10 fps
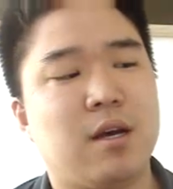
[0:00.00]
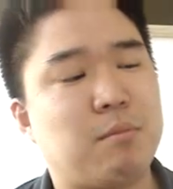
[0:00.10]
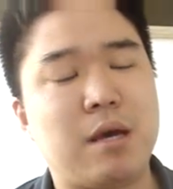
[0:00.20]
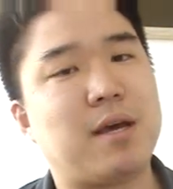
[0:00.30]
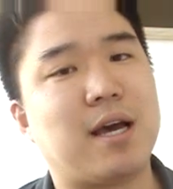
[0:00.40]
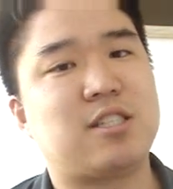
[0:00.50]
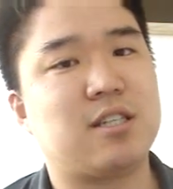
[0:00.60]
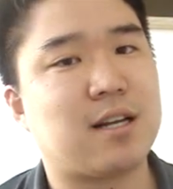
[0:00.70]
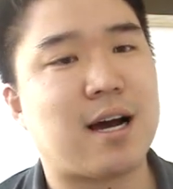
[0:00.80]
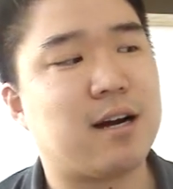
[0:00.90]
Maybe I
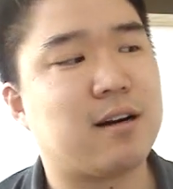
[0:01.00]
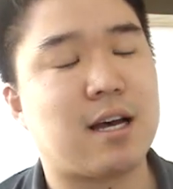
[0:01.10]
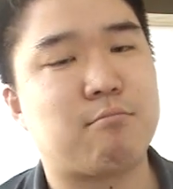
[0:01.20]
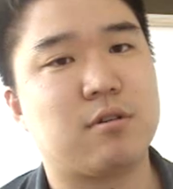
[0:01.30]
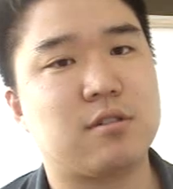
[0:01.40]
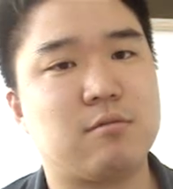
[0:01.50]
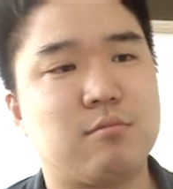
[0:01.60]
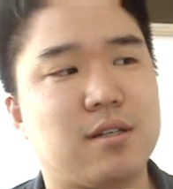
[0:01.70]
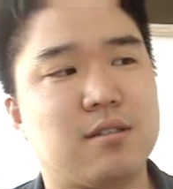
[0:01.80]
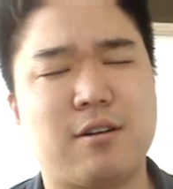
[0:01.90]
shouldn't hire that person
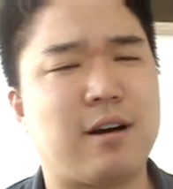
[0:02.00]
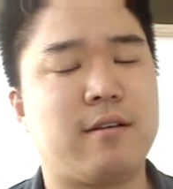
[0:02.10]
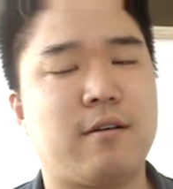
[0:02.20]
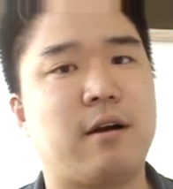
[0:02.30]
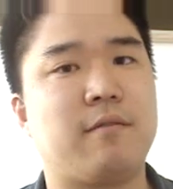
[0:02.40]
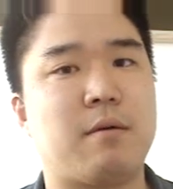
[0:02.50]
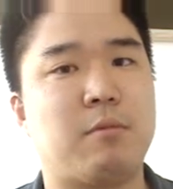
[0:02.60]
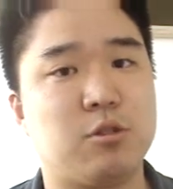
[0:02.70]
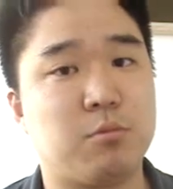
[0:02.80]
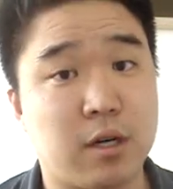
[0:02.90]
because, you know, I don't have that
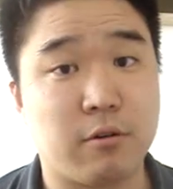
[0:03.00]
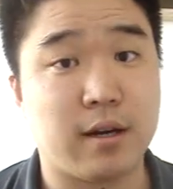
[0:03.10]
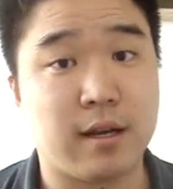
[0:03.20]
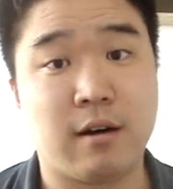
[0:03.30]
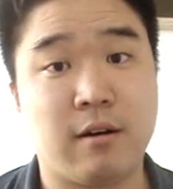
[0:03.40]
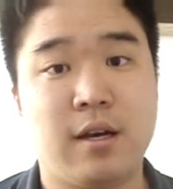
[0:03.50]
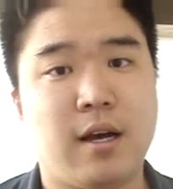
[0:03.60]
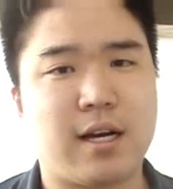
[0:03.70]
much money right now.